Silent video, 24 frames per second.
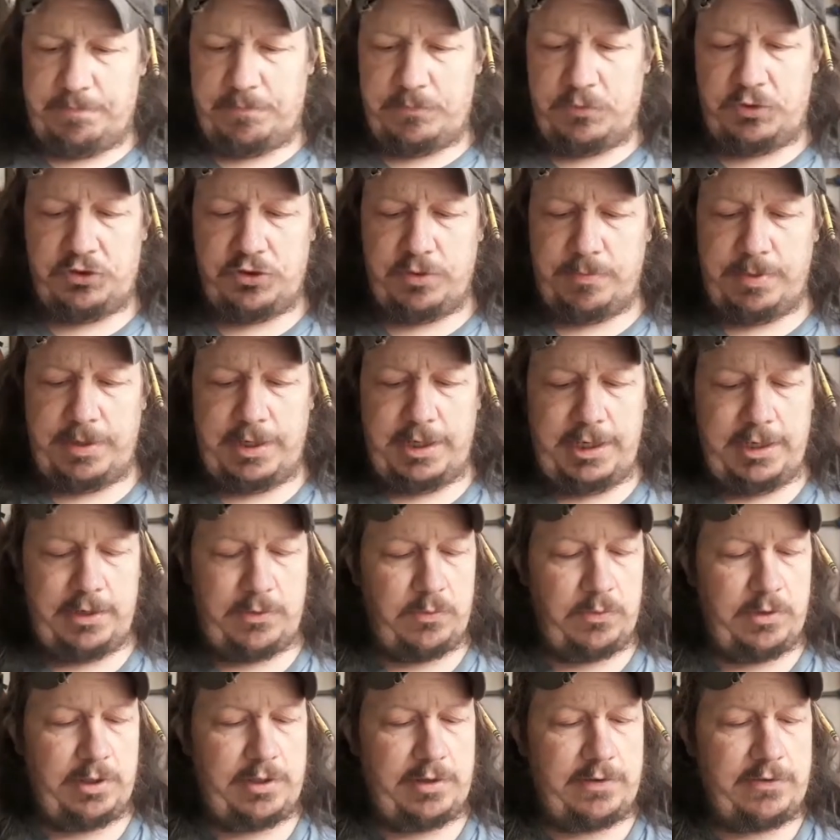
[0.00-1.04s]
Should be
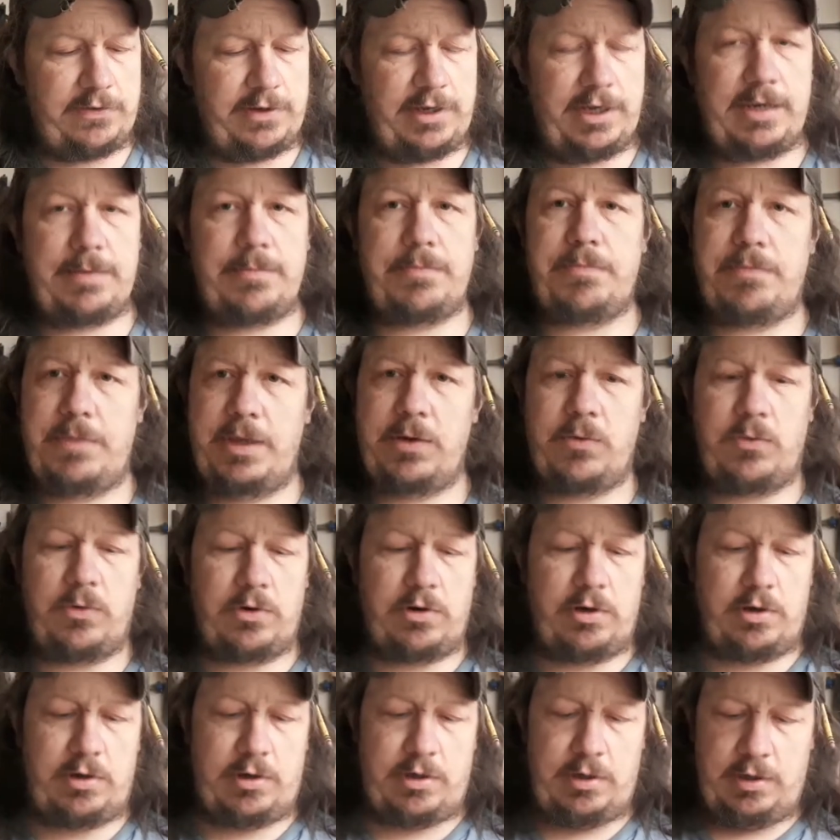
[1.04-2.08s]
equal and the same. They
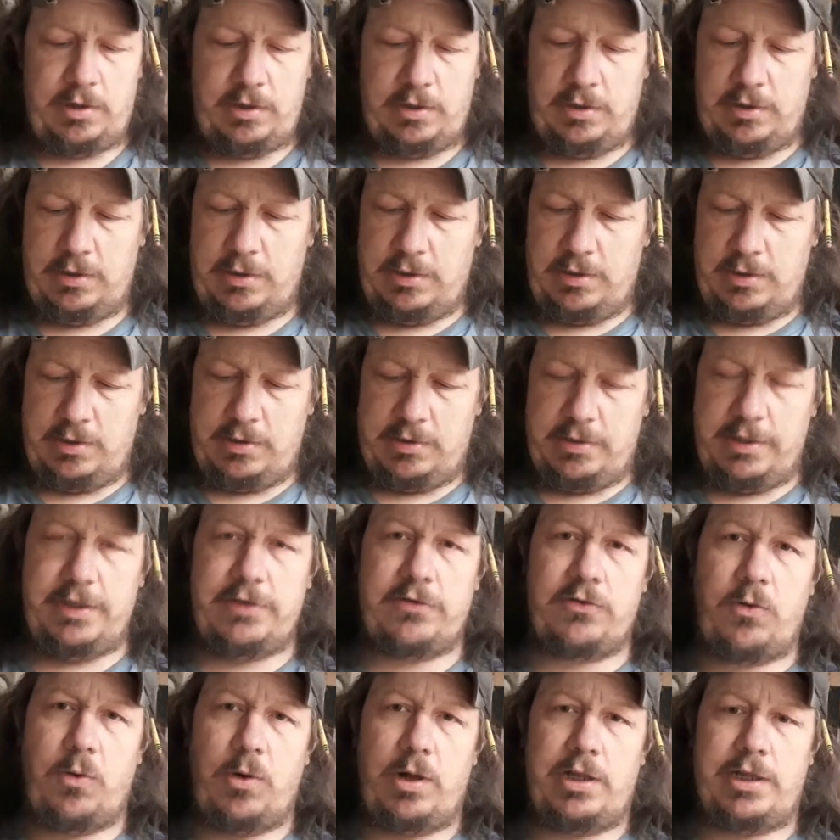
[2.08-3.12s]
were. Nice
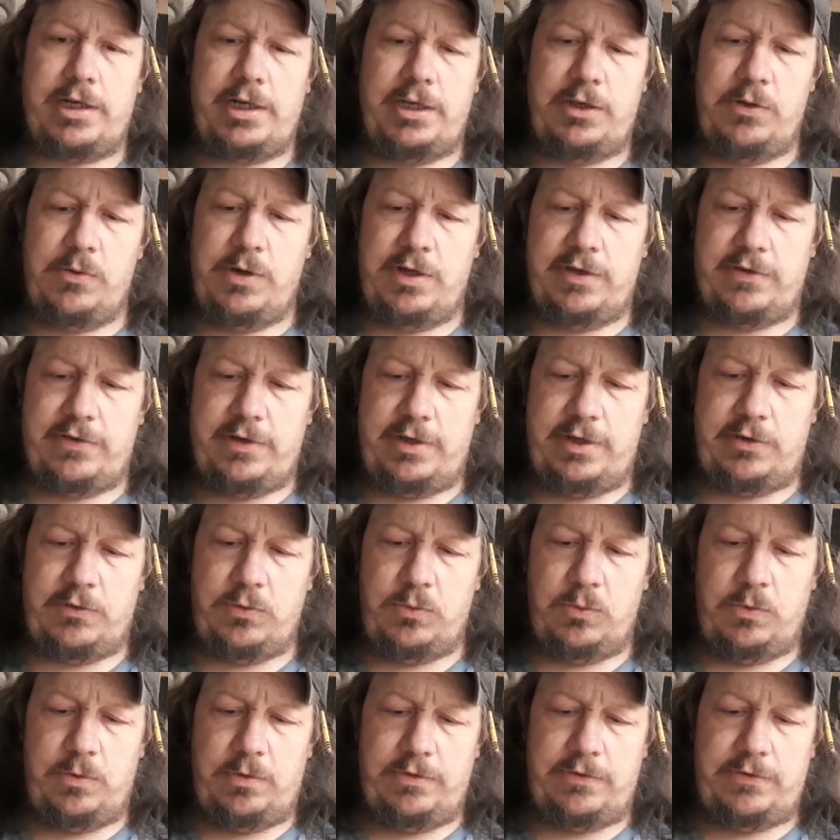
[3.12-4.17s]
quality USA
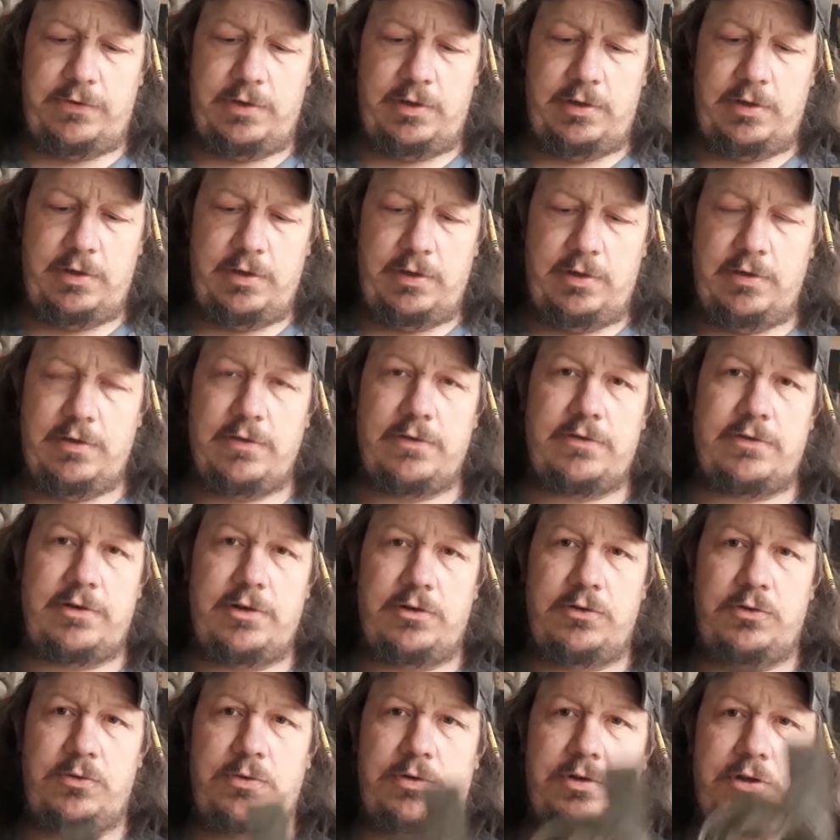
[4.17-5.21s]
tools. Still
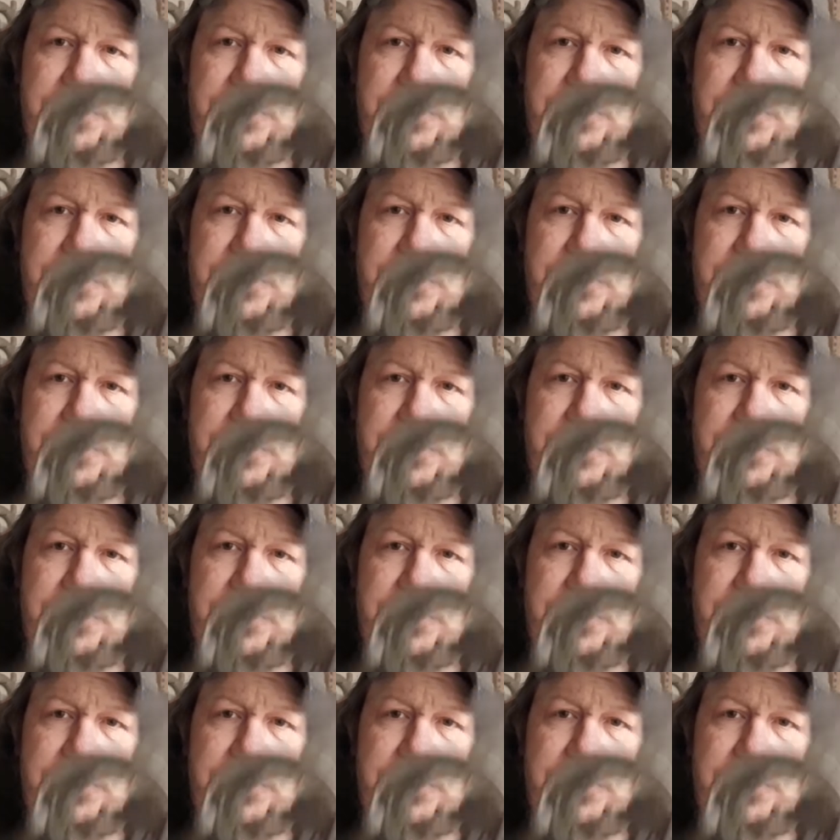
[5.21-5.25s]
doing their